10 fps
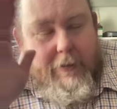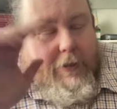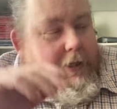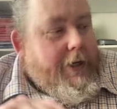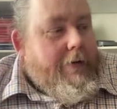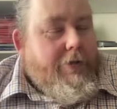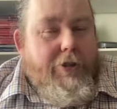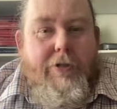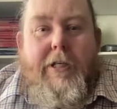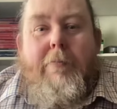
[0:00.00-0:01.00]

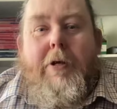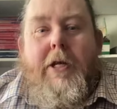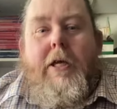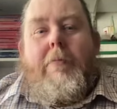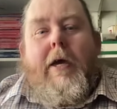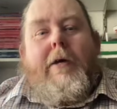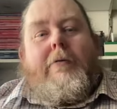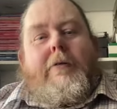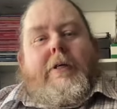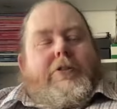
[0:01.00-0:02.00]
do send me an
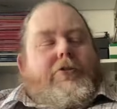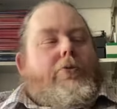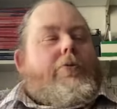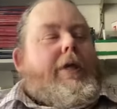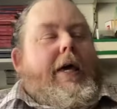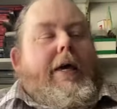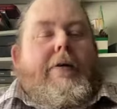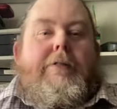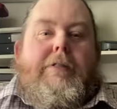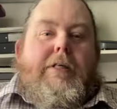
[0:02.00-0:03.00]
email. It's all there.
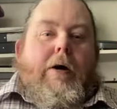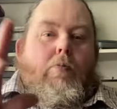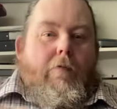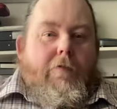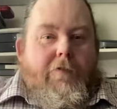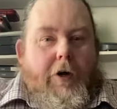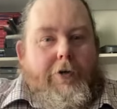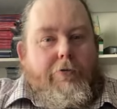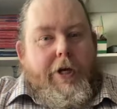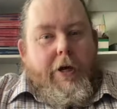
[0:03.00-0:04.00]
And one
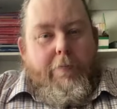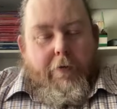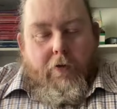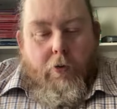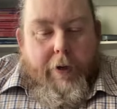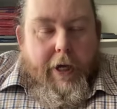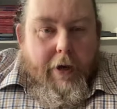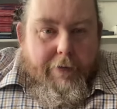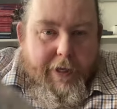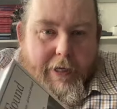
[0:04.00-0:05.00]
final note before we
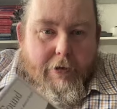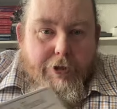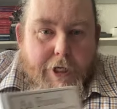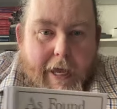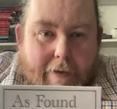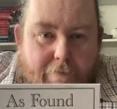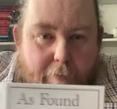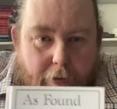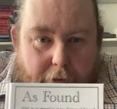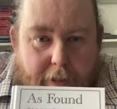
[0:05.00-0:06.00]
go. Thank you to
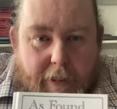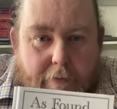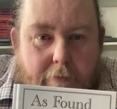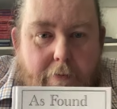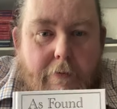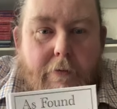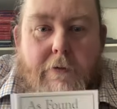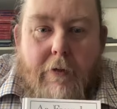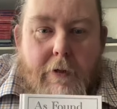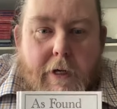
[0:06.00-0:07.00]
everybody
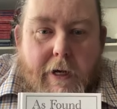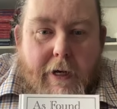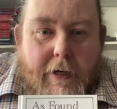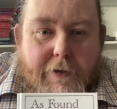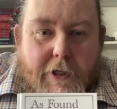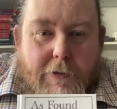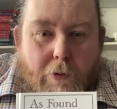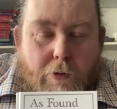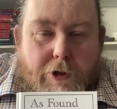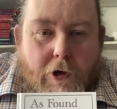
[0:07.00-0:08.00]
that's
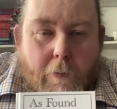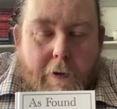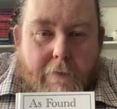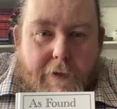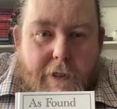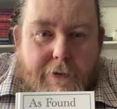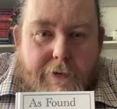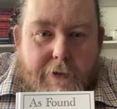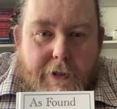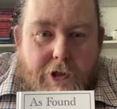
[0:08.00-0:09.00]
bought a copy of
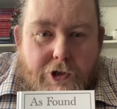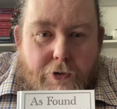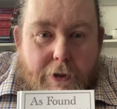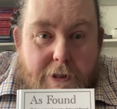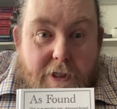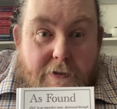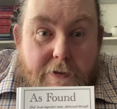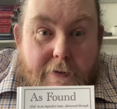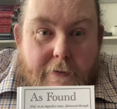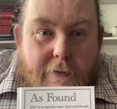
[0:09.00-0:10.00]
this and enjoyed
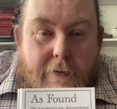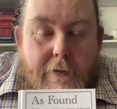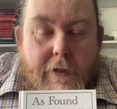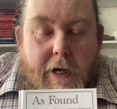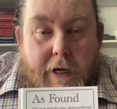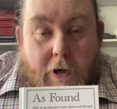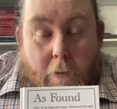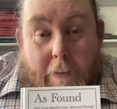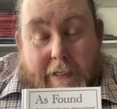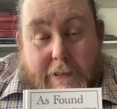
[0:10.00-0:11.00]
it and
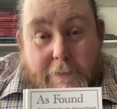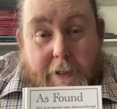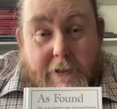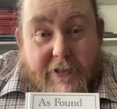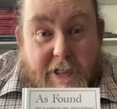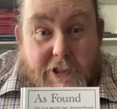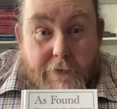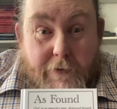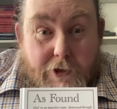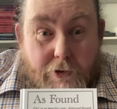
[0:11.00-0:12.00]
got back to me and said
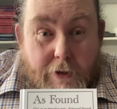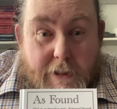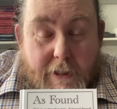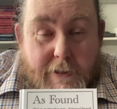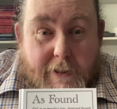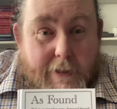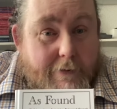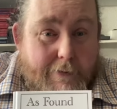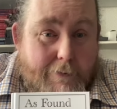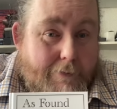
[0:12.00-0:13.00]
you've enjoyed it.
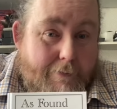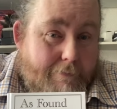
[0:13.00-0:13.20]
And there was,